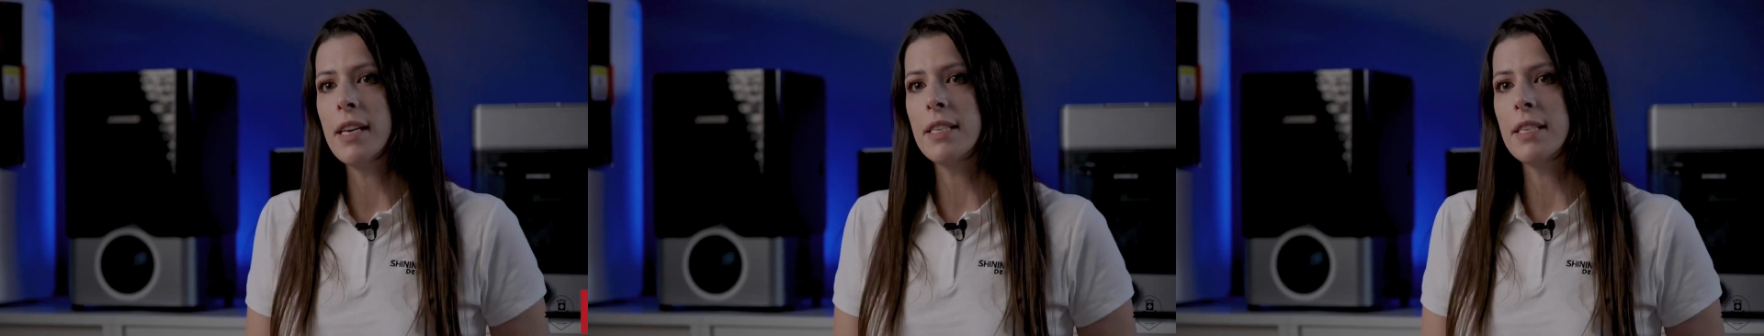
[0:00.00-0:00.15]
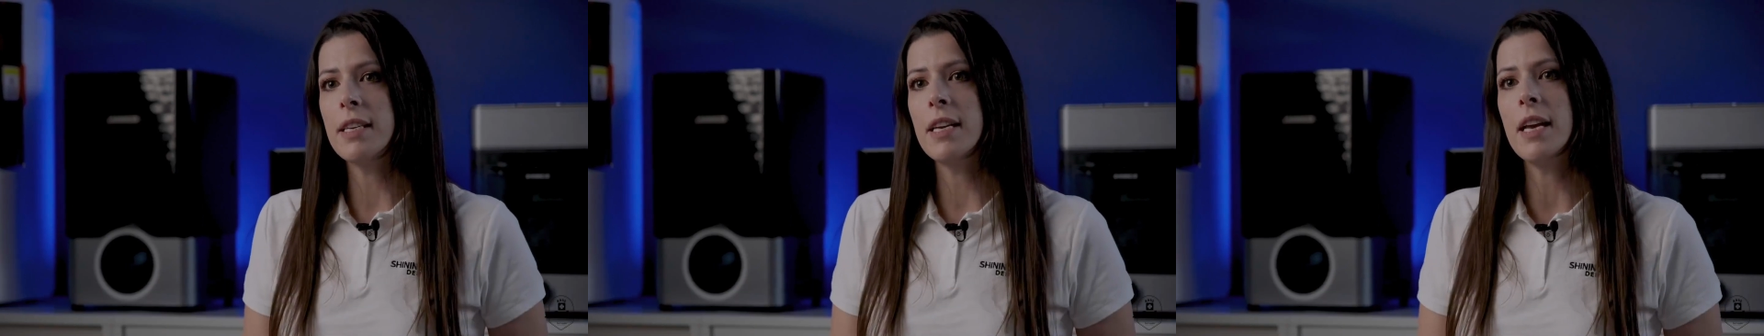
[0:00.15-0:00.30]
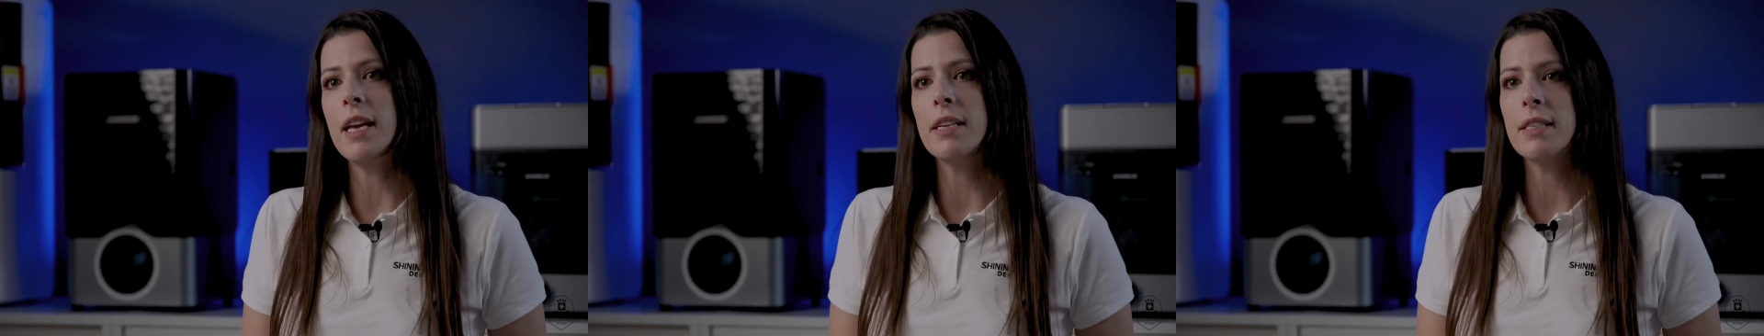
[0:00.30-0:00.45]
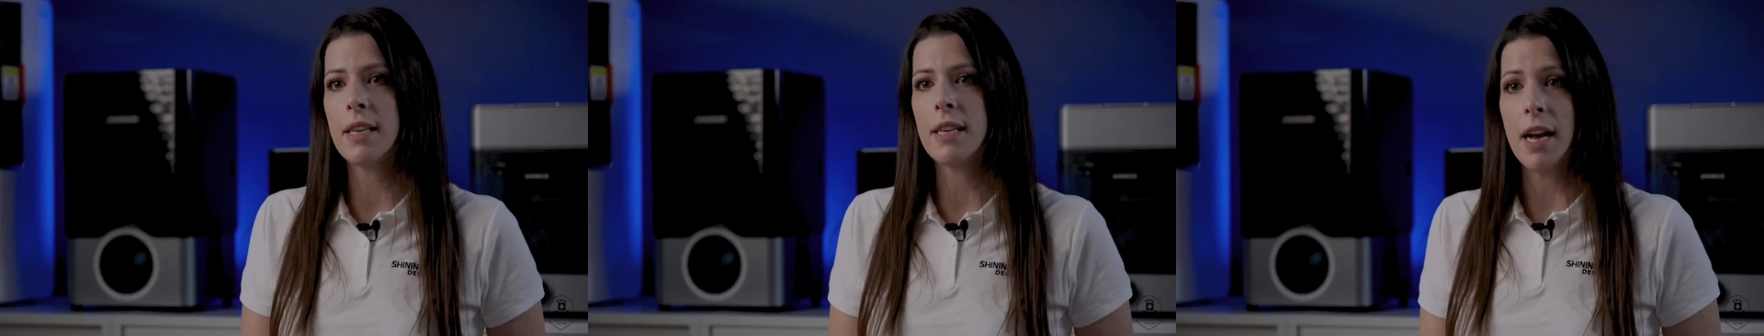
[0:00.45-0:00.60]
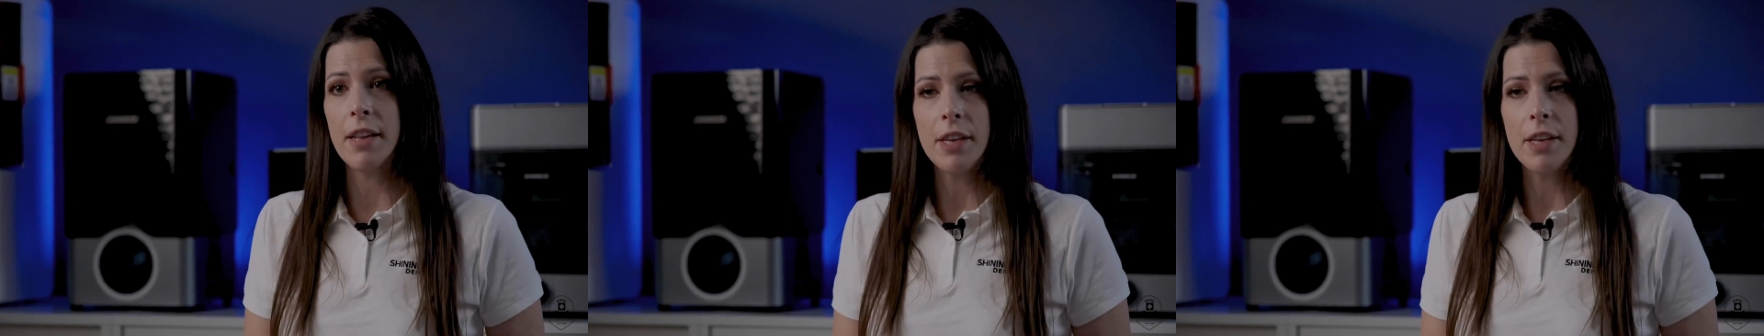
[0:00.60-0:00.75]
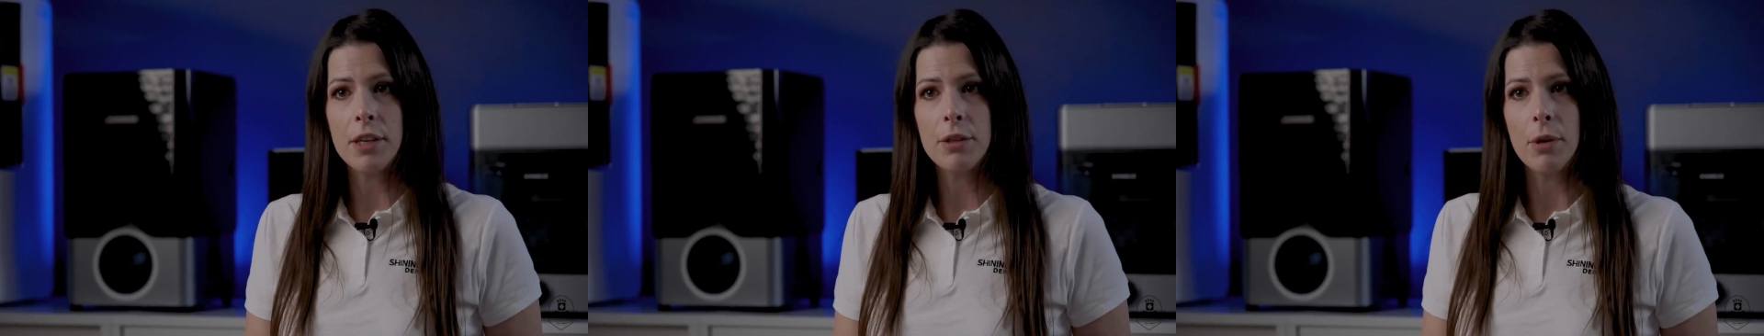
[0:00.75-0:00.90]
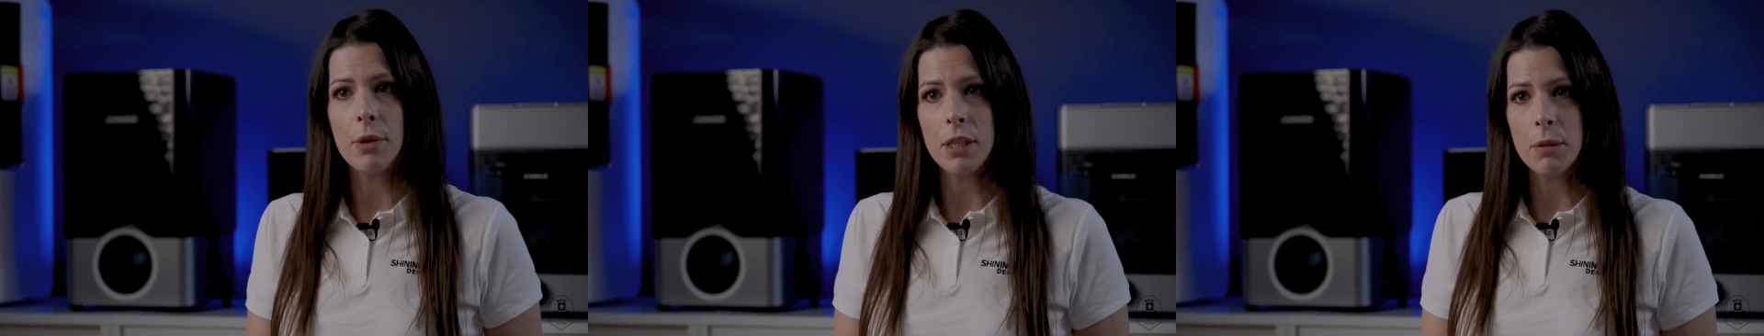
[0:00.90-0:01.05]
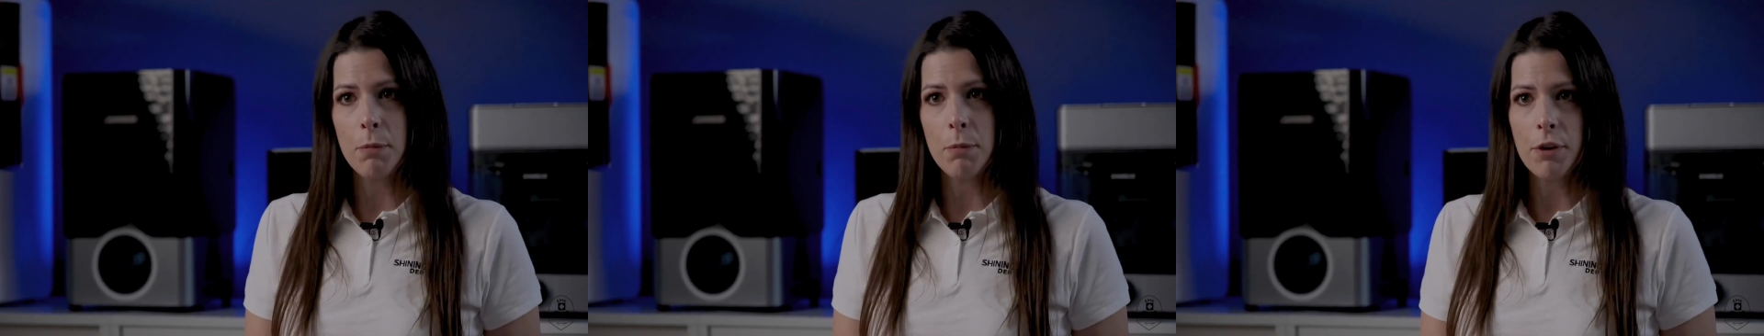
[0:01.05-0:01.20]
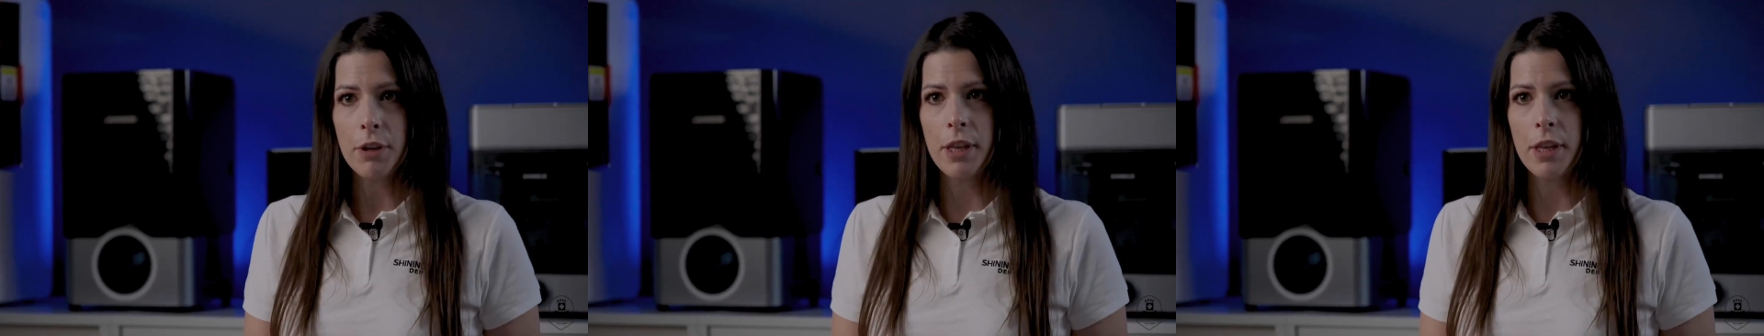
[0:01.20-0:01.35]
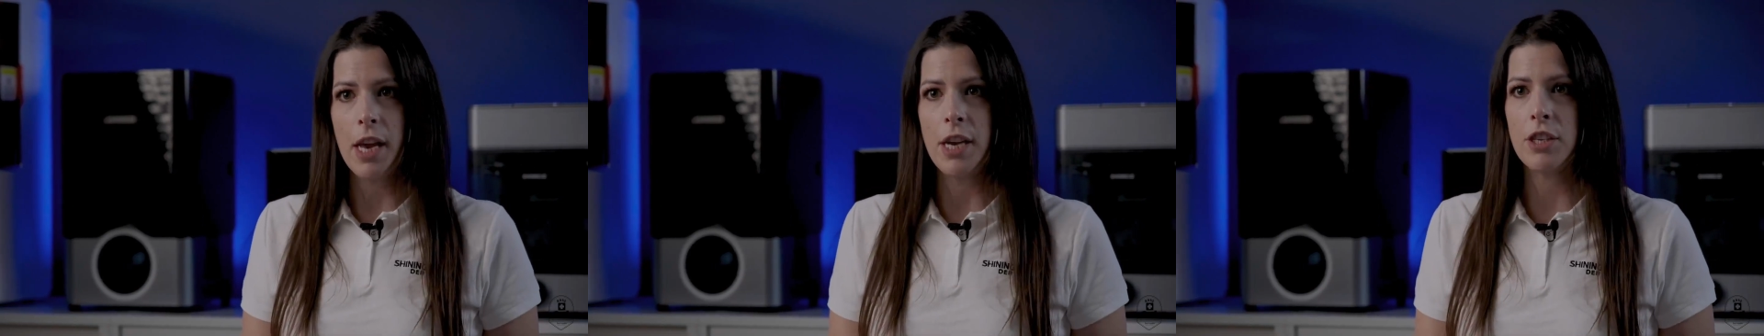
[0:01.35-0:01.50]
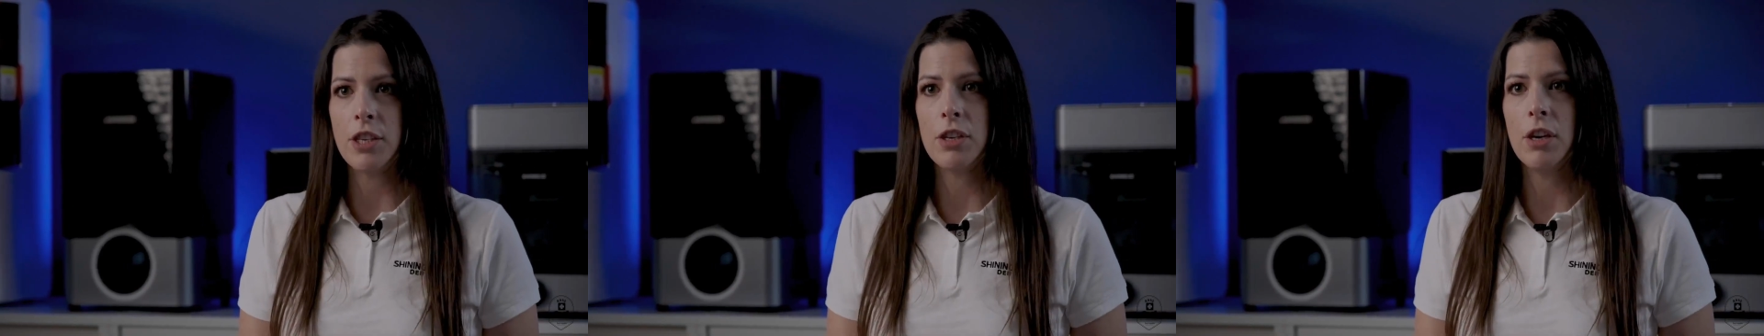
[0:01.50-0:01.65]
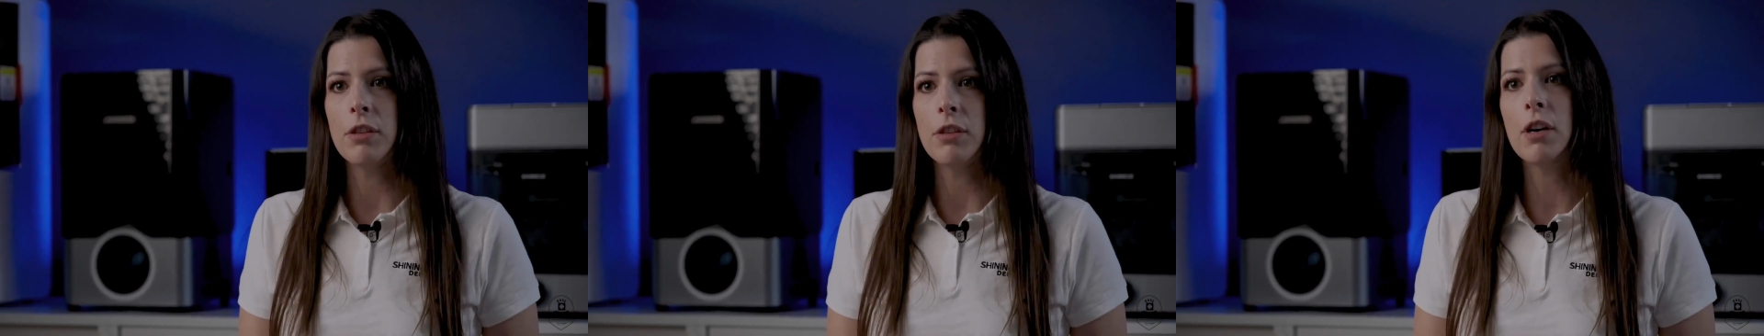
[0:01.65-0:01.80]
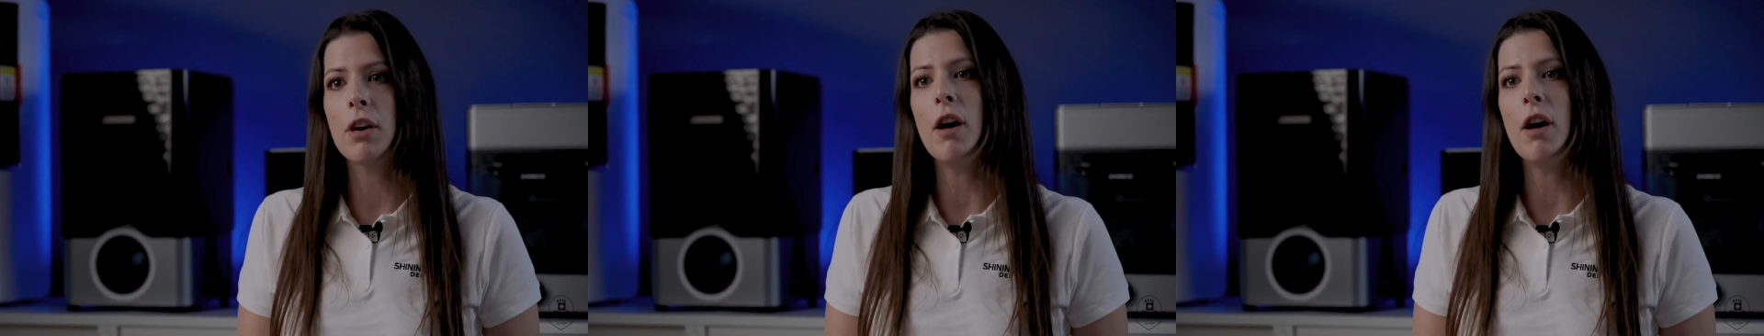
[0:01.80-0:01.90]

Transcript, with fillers: easy scanner transportation